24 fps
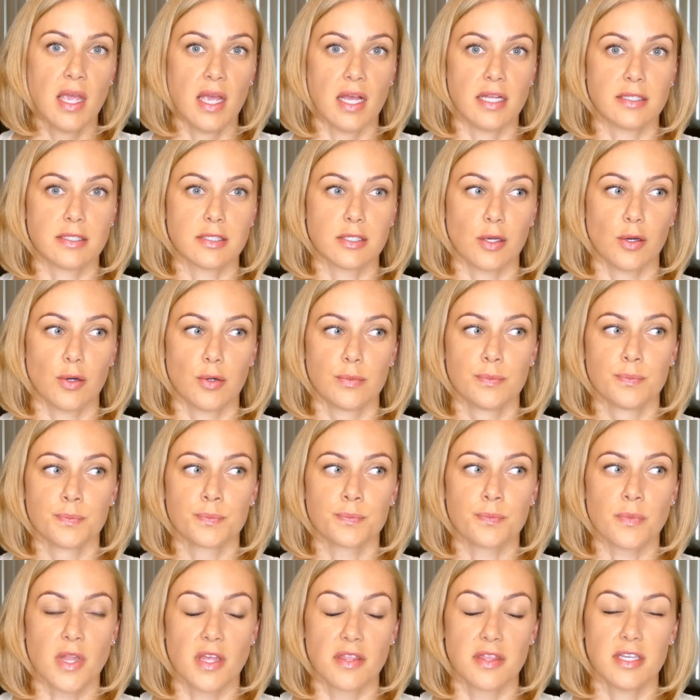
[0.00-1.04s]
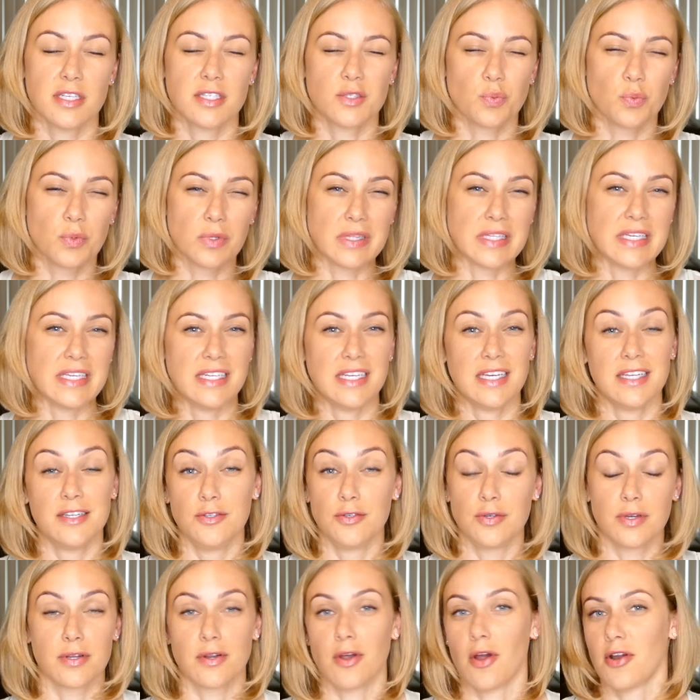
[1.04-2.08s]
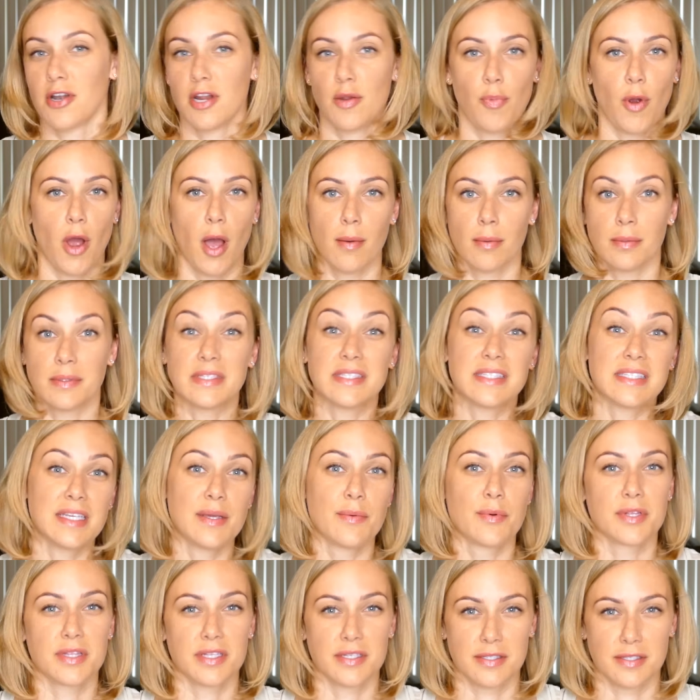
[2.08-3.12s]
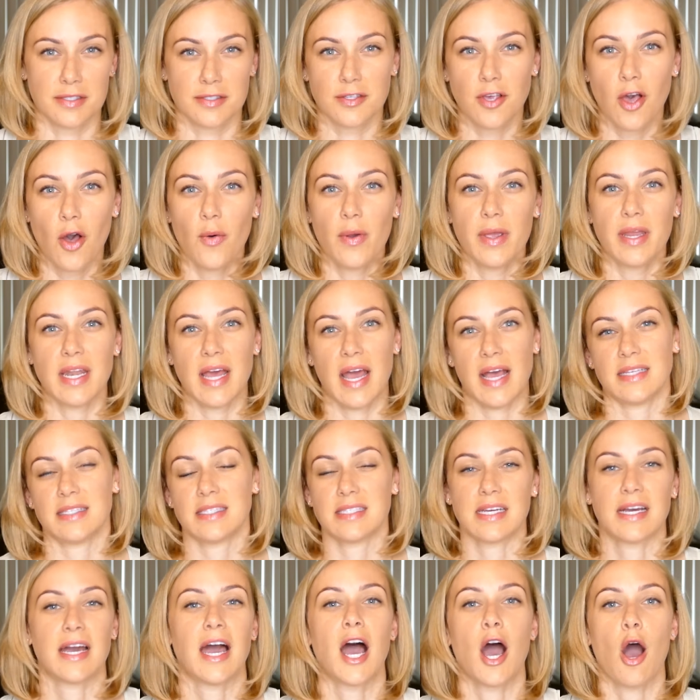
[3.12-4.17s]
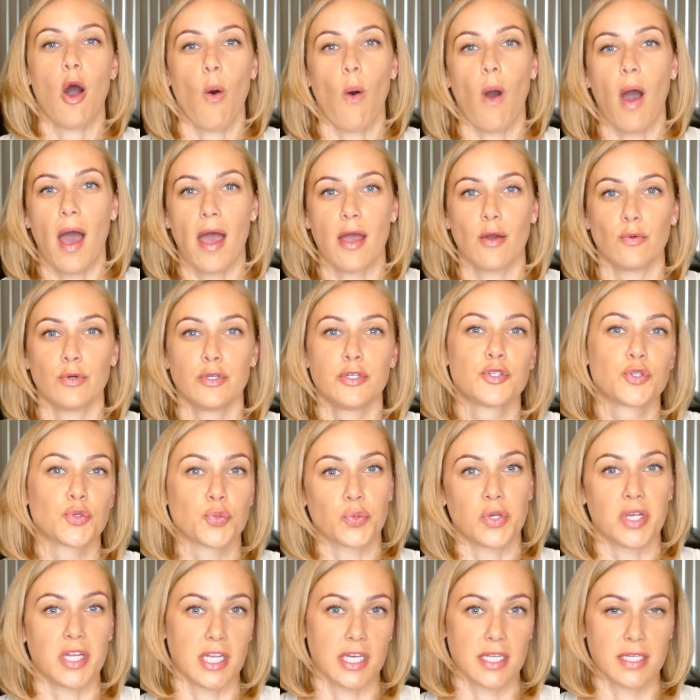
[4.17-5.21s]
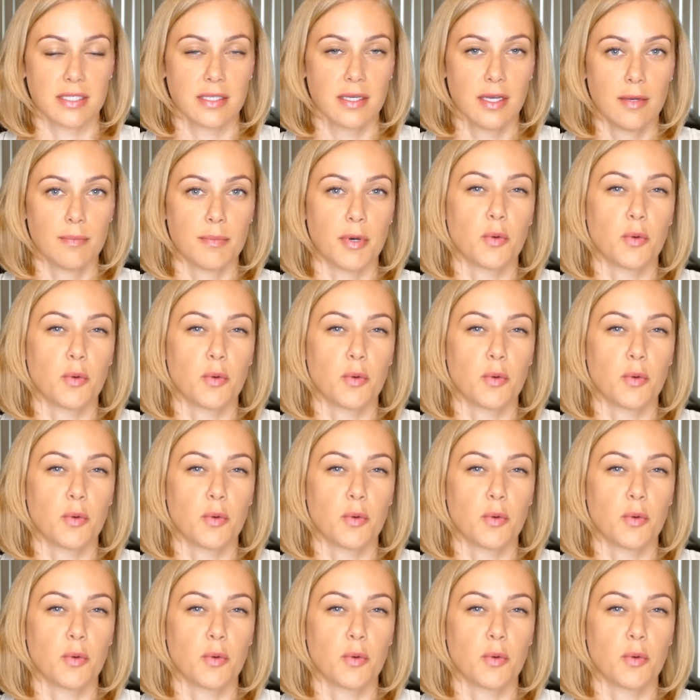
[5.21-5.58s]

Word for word: And so this will lead in, you can already probably see where this is going as to how I would treat it.